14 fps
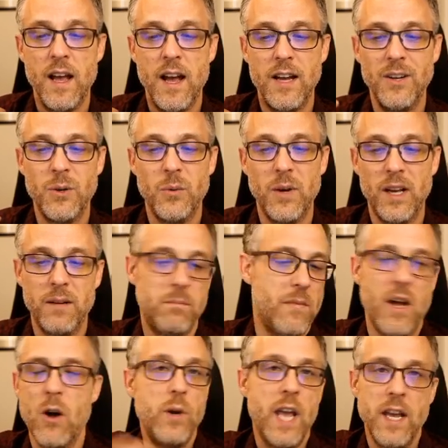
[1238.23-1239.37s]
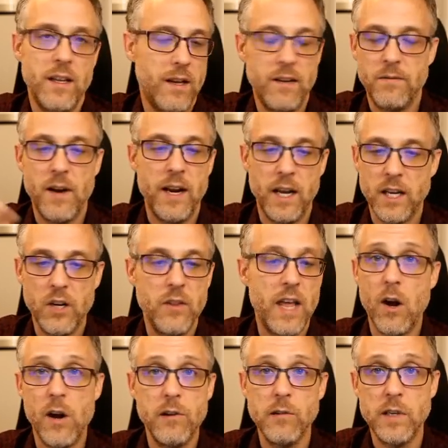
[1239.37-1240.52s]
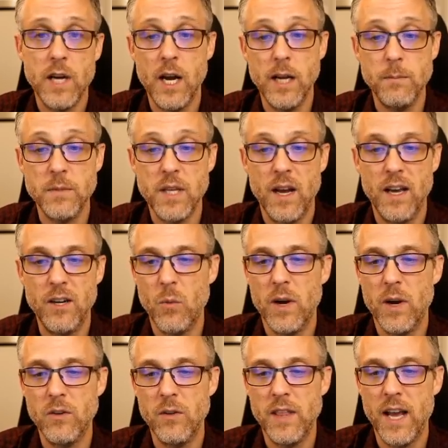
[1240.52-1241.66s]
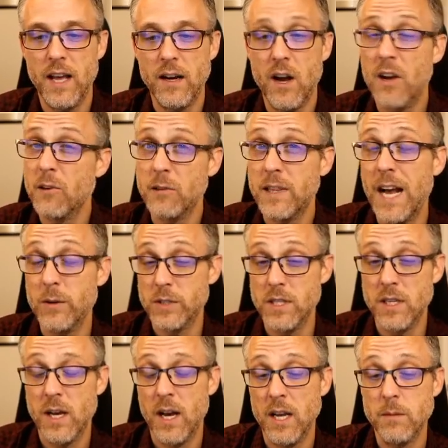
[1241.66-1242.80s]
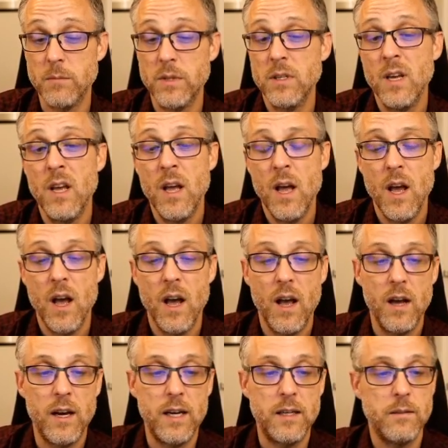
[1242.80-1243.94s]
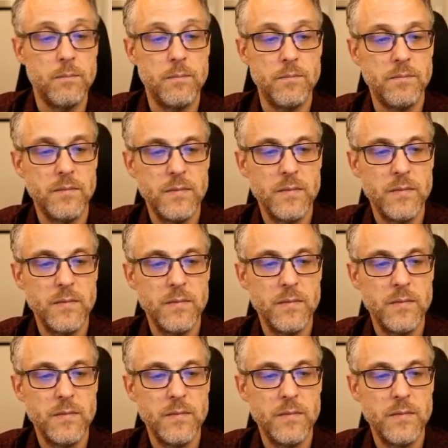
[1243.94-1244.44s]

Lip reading: I'm okay, fine, I can do that 100 times. I don't want to do that 100,000 times. Again,